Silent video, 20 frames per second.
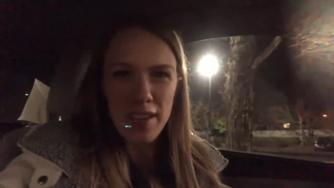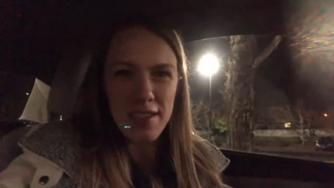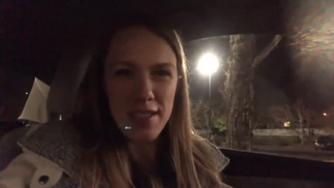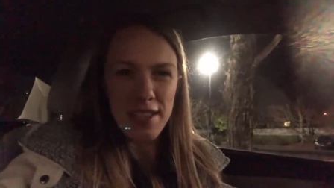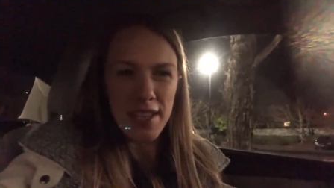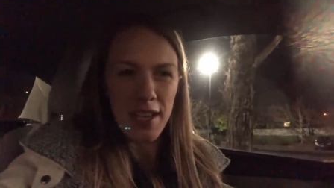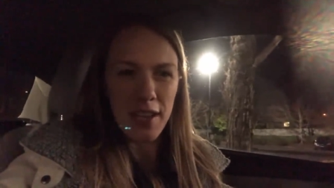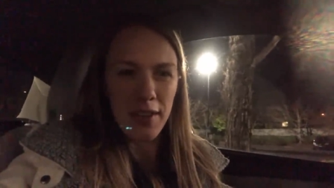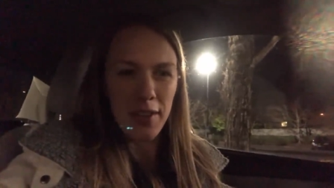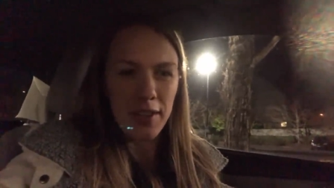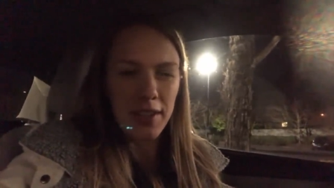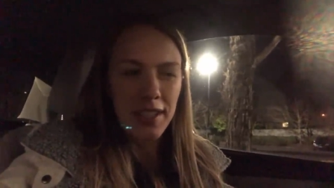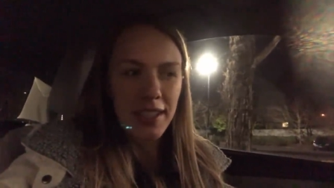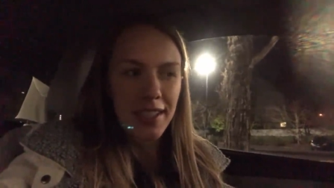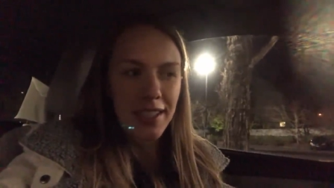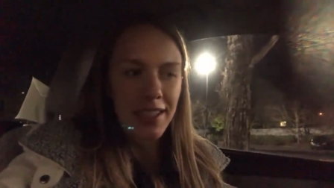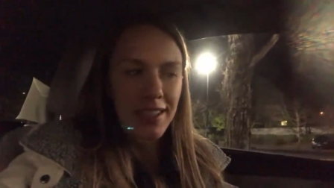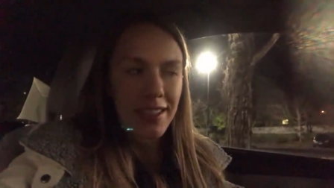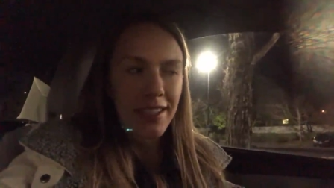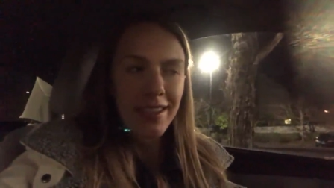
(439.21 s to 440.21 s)
So
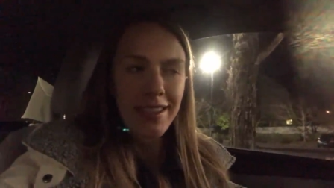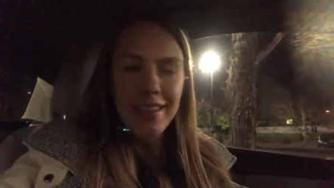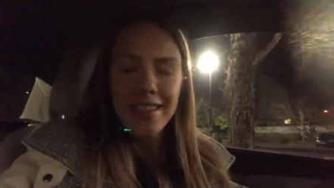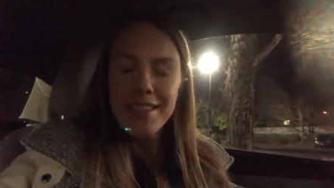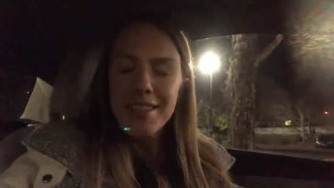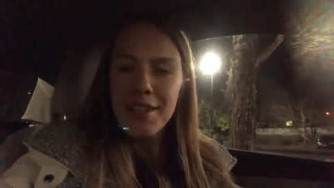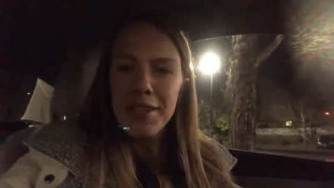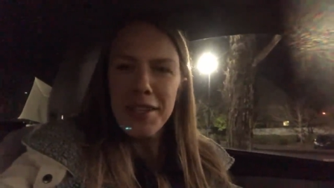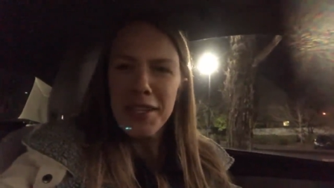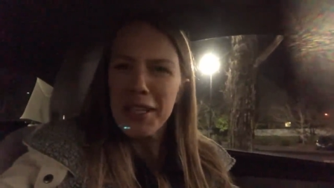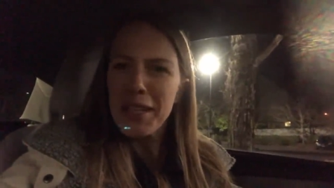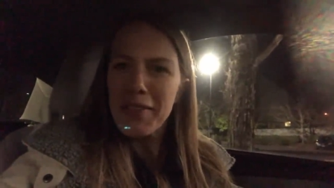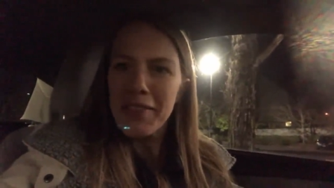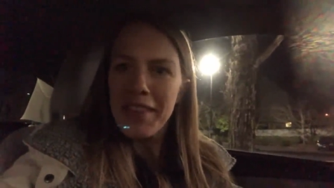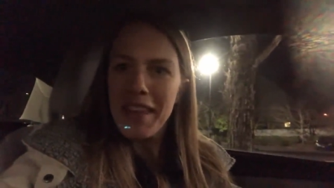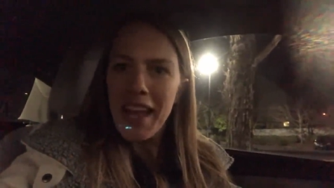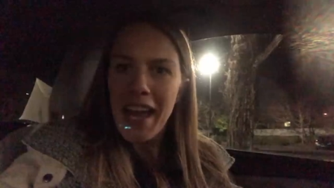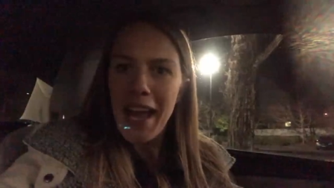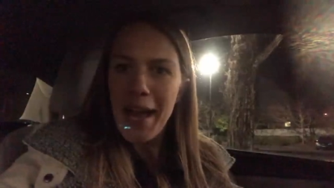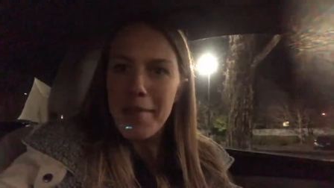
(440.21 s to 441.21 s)
don't you love
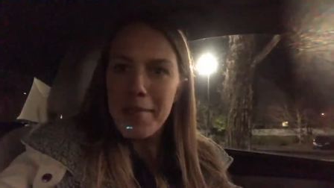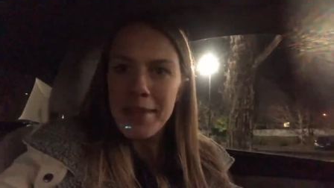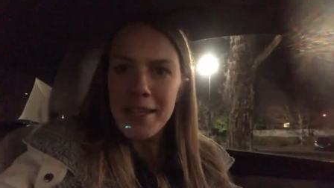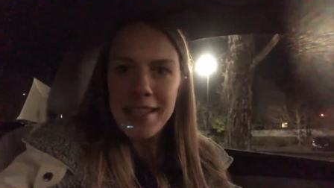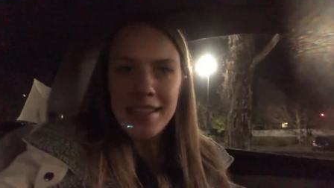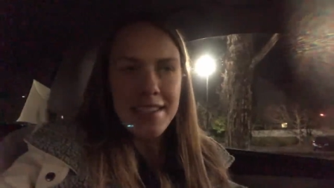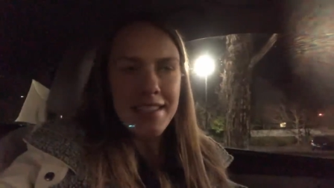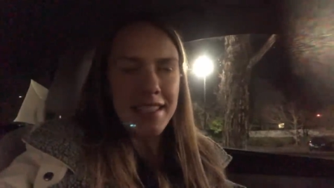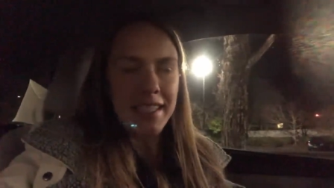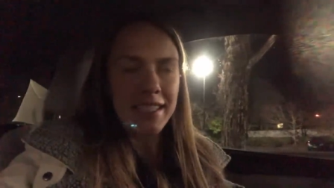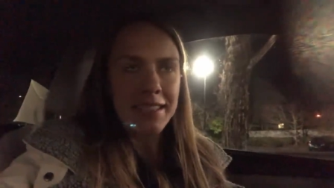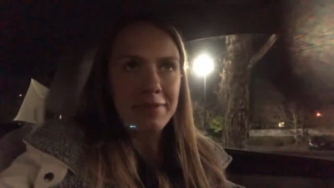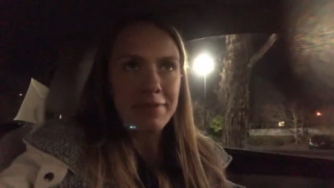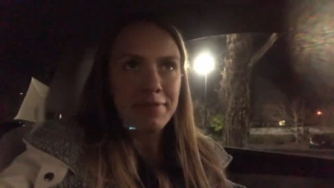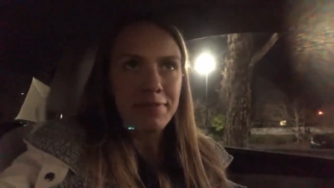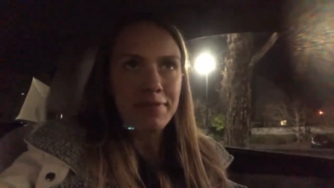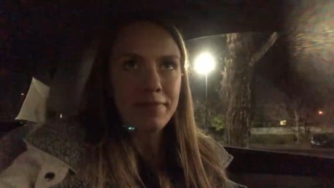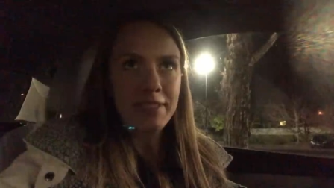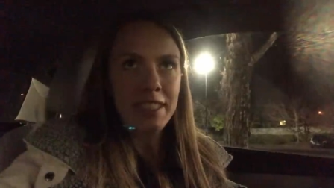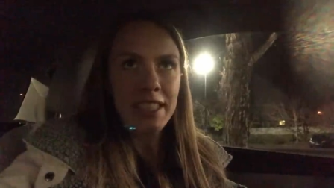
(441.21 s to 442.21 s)
when that happens?
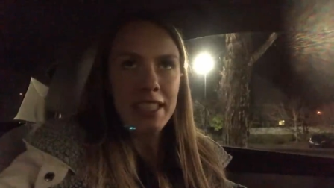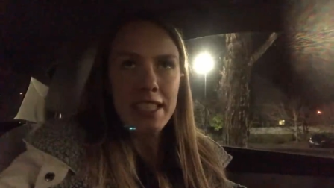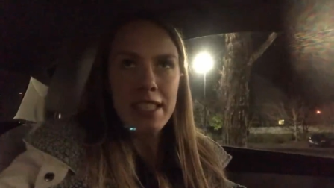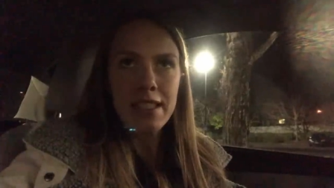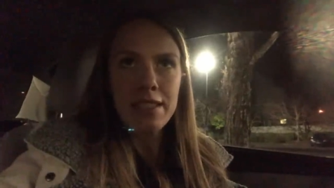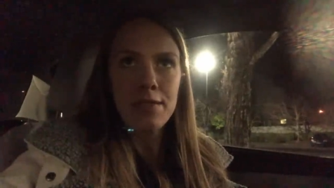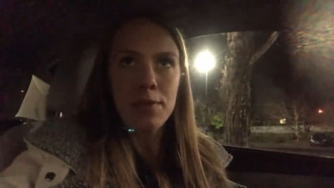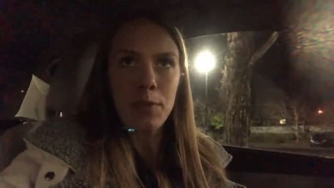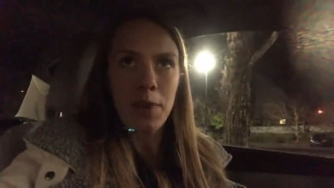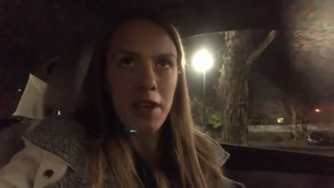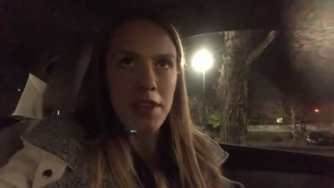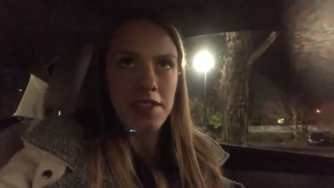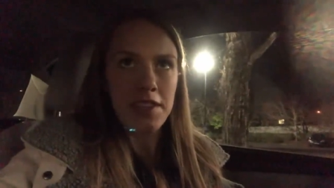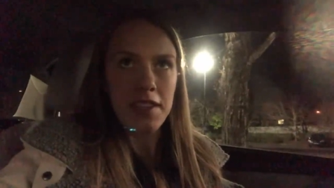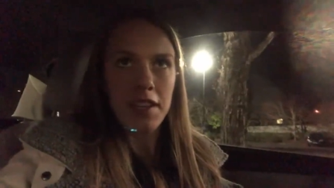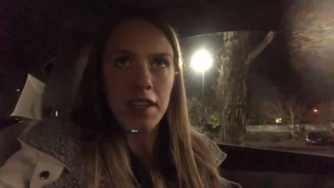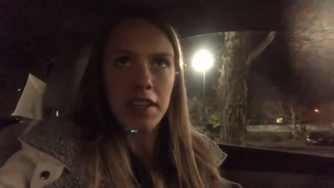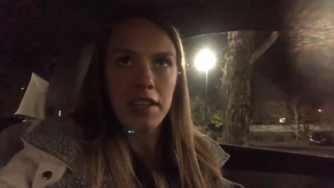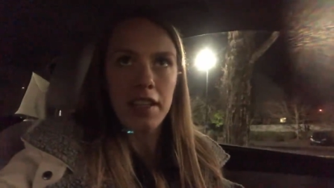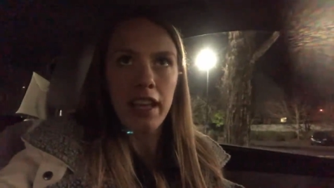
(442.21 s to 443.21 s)
Um, it's
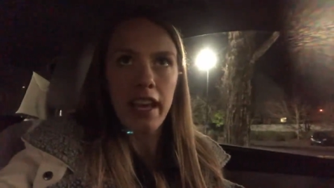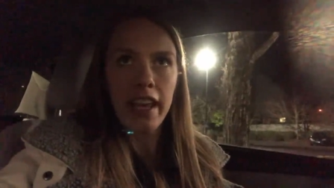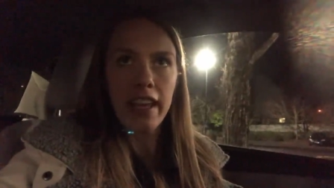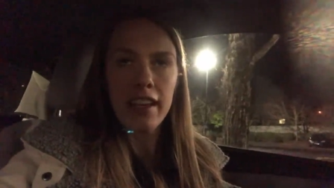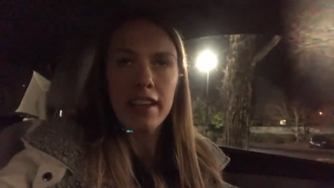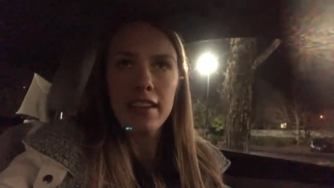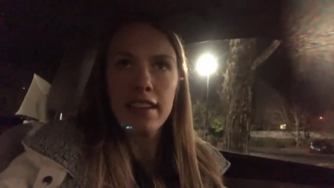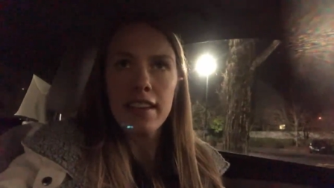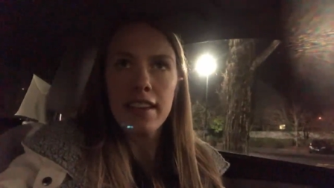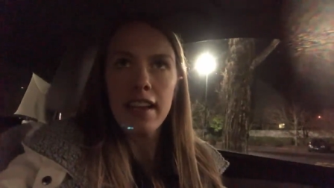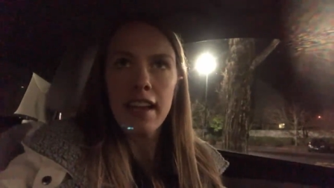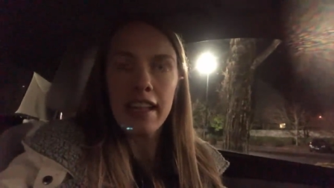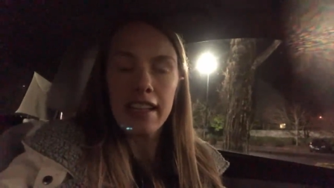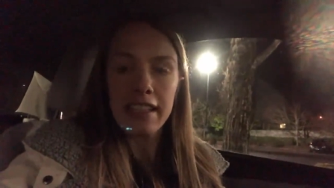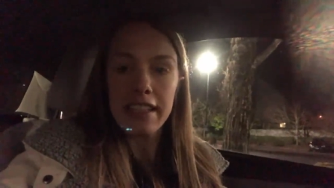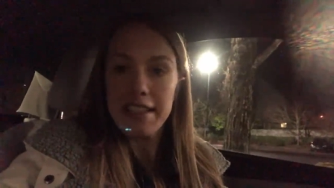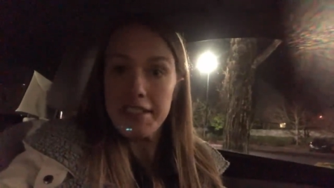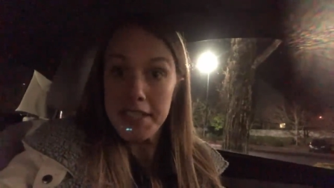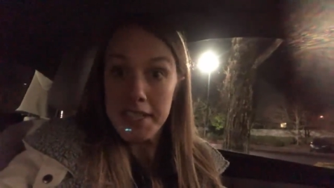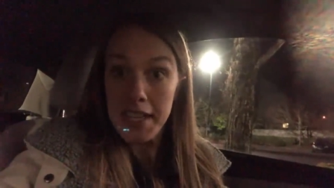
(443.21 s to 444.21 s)
wasted like at
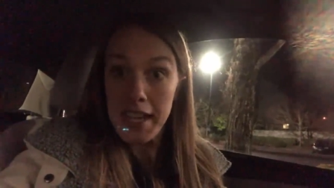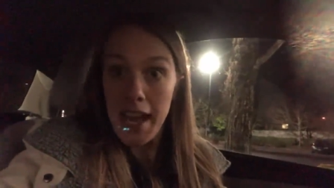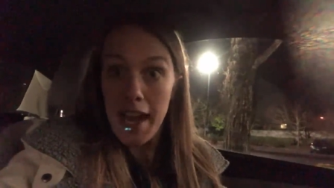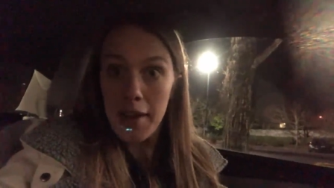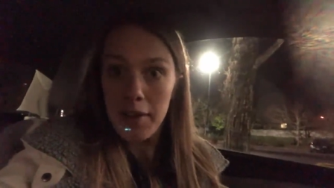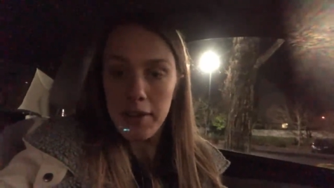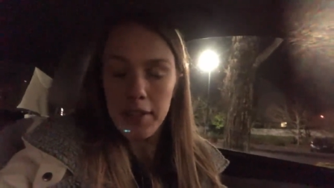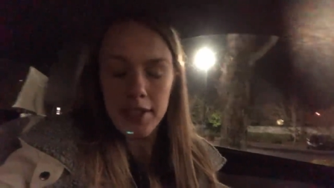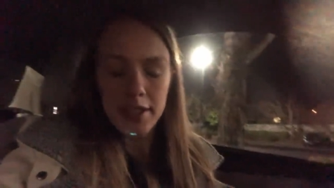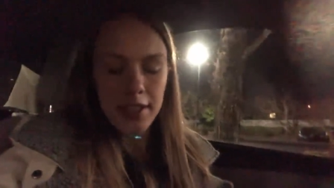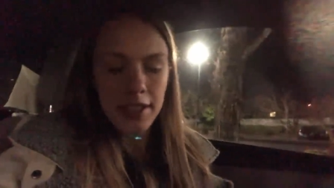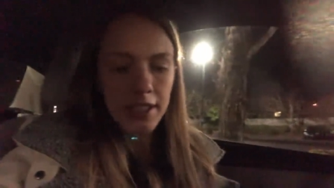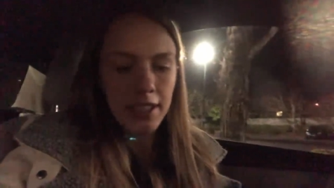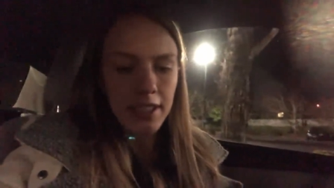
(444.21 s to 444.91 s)
least an hour.